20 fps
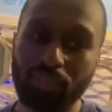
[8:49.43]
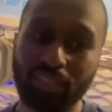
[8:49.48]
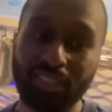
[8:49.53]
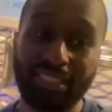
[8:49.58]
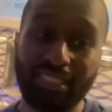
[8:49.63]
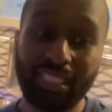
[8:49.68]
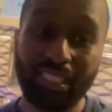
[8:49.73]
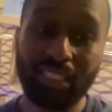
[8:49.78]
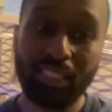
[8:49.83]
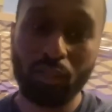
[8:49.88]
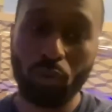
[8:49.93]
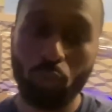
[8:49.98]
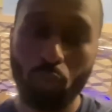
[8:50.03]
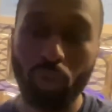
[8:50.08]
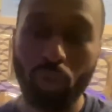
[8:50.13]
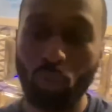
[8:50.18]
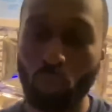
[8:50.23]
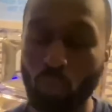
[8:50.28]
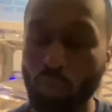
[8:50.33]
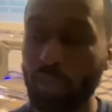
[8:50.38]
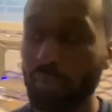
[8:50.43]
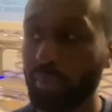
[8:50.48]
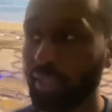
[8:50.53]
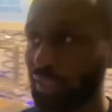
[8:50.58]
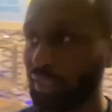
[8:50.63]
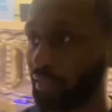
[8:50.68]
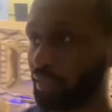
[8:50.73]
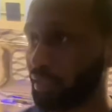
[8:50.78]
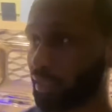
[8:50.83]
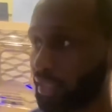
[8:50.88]
dealing with
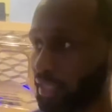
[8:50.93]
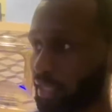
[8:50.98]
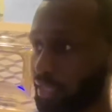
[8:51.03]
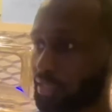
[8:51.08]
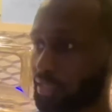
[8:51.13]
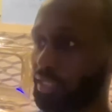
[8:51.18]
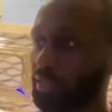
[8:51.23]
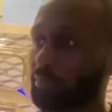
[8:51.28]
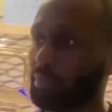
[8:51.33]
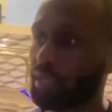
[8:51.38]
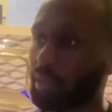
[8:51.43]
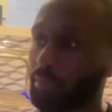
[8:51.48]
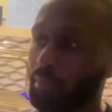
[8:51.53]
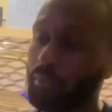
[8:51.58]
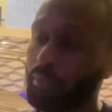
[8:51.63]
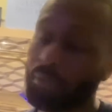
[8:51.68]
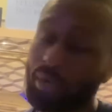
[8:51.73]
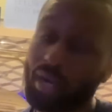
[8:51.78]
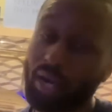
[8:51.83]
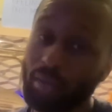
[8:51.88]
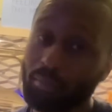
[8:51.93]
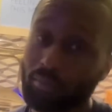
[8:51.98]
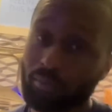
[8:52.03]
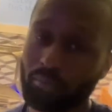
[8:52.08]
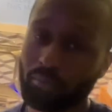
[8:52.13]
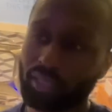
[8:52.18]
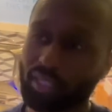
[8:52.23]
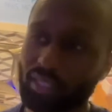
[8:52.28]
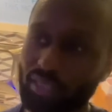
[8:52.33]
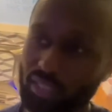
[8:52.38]
women is gonna become a problem,
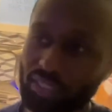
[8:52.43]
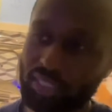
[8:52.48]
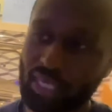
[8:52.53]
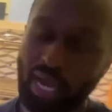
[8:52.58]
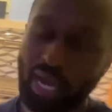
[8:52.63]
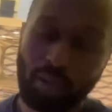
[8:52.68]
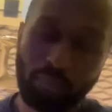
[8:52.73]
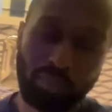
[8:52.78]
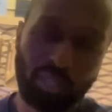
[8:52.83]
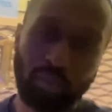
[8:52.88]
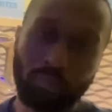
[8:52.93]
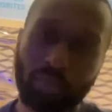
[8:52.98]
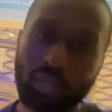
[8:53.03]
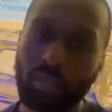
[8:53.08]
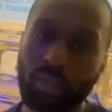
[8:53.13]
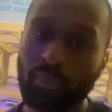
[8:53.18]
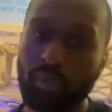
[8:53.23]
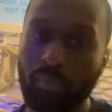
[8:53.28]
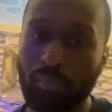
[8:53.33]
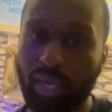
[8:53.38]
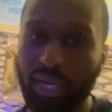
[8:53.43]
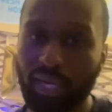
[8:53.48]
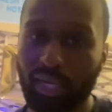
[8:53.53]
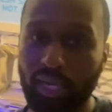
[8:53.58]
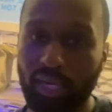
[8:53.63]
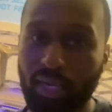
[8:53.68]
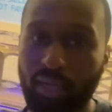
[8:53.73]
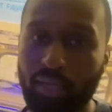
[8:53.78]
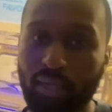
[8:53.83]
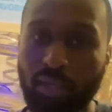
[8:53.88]
because I'm gonna become the bad
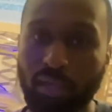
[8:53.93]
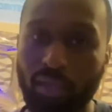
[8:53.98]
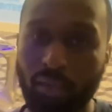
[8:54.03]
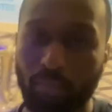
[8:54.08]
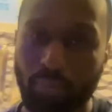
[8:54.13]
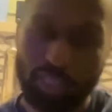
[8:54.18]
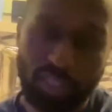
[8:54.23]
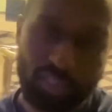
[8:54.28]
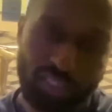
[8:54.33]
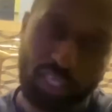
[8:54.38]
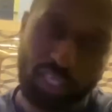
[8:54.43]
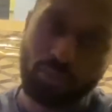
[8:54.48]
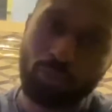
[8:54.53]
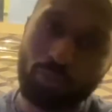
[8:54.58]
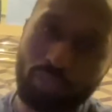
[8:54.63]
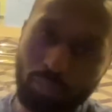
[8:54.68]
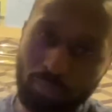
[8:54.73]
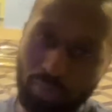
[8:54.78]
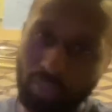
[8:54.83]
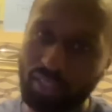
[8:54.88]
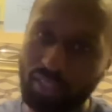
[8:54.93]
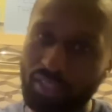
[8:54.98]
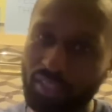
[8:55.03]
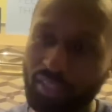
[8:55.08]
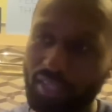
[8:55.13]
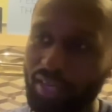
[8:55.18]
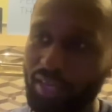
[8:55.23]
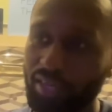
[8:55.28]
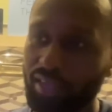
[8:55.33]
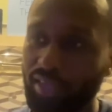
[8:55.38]
guy, because I used to be the good
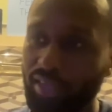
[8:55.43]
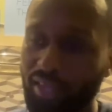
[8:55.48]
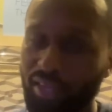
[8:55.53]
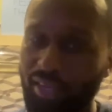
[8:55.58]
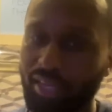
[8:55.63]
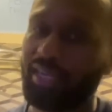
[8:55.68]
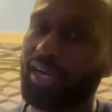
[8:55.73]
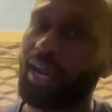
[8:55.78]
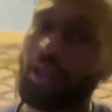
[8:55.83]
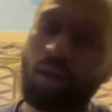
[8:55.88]
guy and I